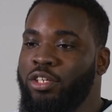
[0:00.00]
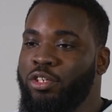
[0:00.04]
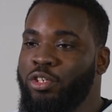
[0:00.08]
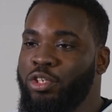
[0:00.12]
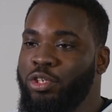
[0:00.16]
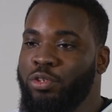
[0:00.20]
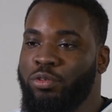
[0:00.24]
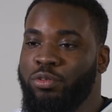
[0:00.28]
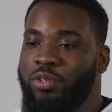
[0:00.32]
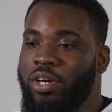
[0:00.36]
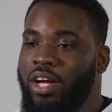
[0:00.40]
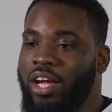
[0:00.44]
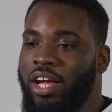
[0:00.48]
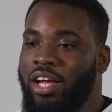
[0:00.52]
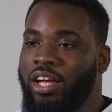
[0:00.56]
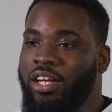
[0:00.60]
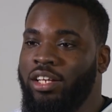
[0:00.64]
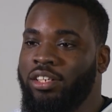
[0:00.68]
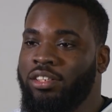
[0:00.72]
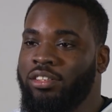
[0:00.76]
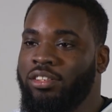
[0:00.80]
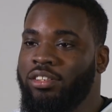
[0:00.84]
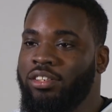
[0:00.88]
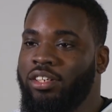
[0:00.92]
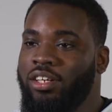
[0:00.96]
you
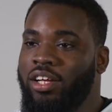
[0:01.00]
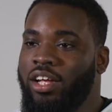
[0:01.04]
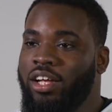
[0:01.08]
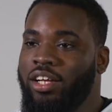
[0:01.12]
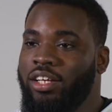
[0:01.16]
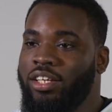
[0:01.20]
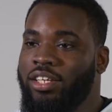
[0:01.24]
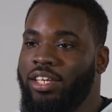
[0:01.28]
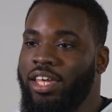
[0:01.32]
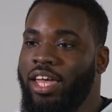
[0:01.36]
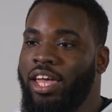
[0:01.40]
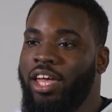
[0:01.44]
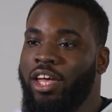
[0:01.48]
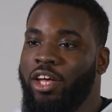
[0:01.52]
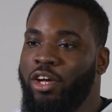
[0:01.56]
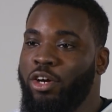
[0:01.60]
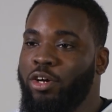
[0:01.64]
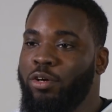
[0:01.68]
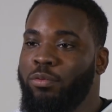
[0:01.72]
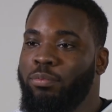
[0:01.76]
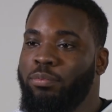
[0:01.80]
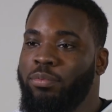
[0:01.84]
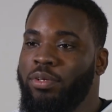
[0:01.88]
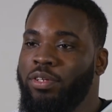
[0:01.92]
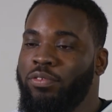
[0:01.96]
can't get
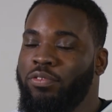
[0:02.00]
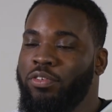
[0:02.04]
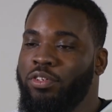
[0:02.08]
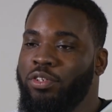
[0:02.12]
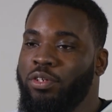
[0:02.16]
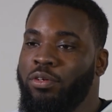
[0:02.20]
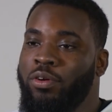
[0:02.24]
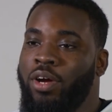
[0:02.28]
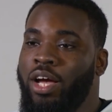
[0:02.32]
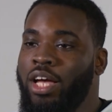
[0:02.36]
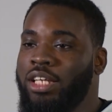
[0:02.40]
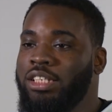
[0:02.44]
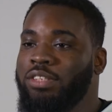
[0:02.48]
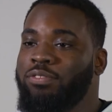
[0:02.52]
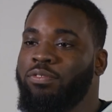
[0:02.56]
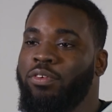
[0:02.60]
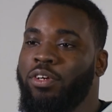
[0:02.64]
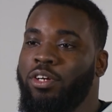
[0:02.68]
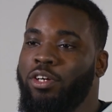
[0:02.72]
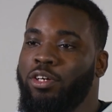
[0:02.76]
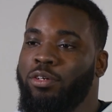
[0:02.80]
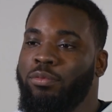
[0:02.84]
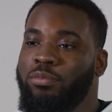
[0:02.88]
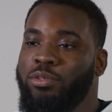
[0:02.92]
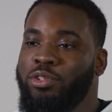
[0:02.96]
help if you don't ask for
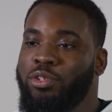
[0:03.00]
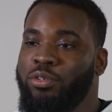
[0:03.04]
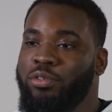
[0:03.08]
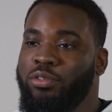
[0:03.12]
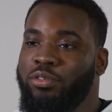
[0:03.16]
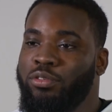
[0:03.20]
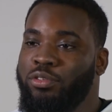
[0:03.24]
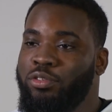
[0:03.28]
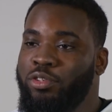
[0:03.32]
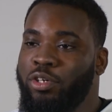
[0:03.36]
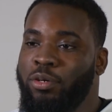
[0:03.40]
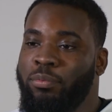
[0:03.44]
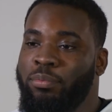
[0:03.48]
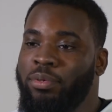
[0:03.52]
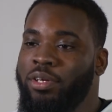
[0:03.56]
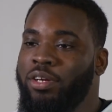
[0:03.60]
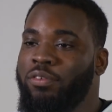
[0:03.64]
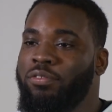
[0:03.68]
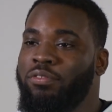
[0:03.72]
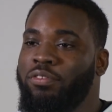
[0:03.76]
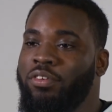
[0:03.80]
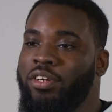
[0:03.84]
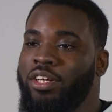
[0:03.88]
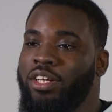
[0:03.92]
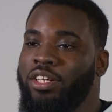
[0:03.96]
help. So don't be
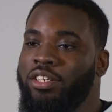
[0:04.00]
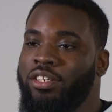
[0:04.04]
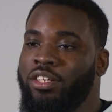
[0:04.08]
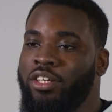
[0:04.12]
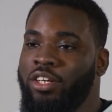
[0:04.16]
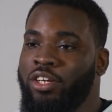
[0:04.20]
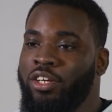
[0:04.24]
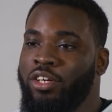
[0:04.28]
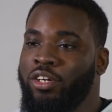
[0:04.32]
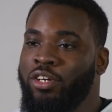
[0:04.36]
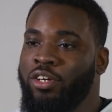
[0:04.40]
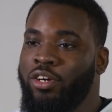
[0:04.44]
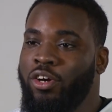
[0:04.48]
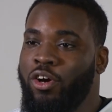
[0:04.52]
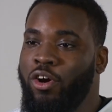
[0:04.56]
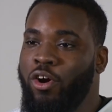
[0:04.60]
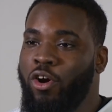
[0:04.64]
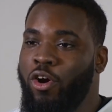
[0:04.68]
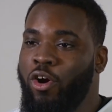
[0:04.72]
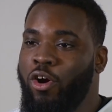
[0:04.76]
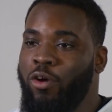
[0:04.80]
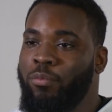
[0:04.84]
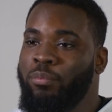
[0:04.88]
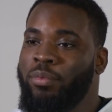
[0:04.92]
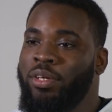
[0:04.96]
afraid.
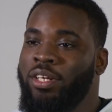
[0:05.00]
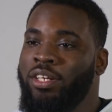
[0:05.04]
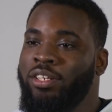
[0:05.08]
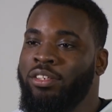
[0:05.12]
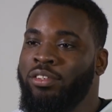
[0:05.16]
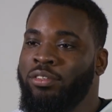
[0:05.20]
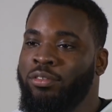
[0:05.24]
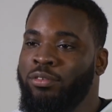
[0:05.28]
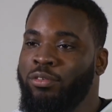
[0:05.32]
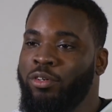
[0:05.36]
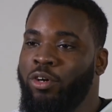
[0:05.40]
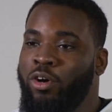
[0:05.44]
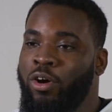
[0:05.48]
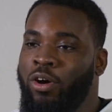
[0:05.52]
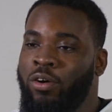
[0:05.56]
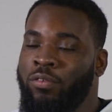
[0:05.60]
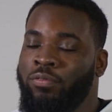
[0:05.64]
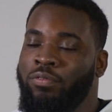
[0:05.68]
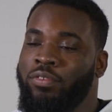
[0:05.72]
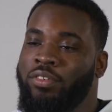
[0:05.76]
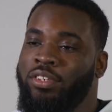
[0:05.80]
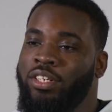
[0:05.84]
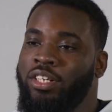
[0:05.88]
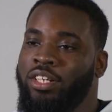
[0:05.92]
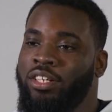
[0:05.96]
Come in
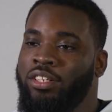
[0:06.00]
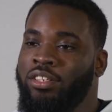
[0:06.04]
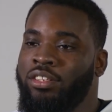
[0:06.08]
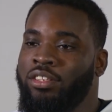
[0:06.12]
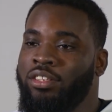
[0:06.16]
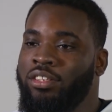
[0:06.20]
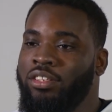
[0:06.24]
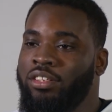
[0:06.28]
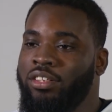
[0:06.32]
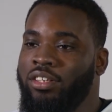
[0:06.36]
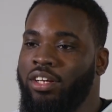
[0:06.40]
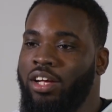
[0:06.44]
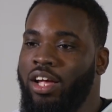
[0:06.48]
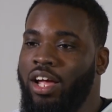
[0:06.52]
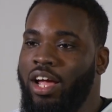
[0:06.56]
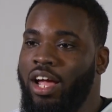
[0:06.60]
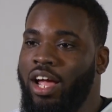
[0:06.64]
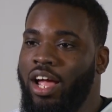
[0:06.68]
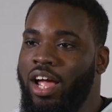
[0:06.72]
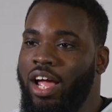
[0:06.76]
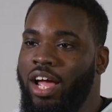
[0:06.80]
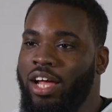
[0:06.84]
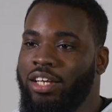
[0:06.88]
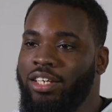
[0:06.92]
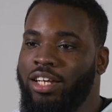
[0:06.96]
confident
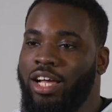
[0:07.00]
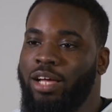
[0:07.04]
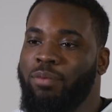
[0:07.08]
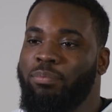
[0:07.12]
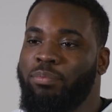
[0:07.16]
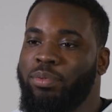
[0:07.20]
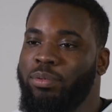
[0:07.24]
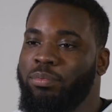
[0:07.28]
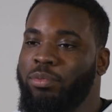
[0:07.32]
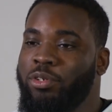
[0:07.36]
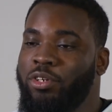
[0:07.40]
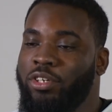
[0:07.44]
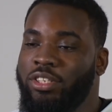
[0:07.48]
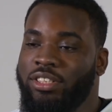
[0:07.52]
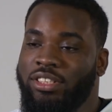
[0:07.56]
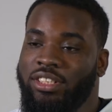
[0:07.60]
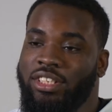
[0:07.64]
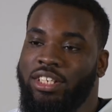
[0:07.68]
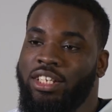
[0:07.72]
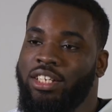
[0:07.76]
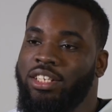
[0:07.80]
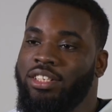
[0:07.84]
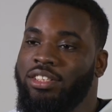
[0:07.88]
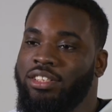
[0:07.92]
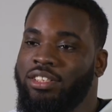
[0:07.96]
and happy, because
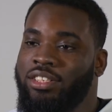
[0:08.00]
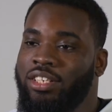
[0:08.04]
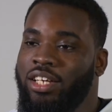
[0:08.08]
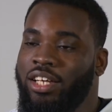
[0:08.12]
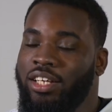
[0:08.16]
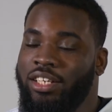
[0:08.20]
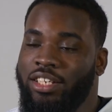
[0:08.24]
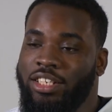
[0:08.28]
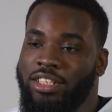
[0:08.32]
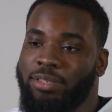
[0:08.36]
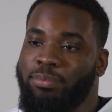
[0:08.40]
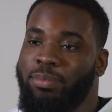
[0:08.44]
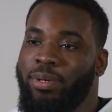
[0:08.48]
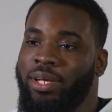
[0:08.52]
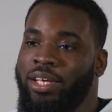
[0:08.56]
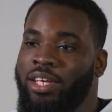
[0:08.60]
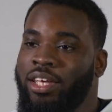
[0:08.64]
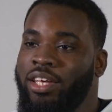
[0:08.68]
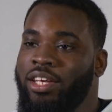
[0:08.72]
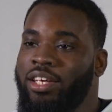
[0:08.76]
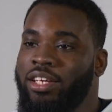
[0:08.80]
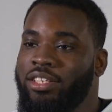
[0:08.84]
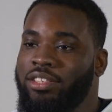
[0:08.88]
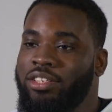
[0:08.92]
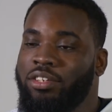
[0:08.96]
Leeds and Leeds
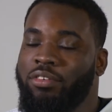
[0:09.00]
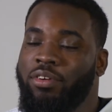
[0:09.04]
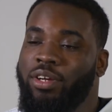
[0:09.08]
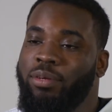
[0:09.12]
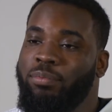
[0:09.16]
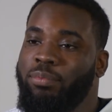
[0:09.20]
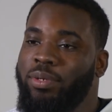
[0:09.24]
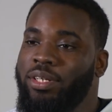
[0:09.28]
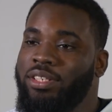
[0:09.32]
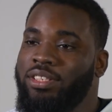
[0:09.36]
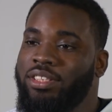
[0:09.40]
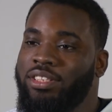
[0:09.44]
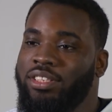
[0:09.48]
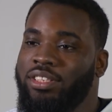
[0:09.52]
Beckett is a great place to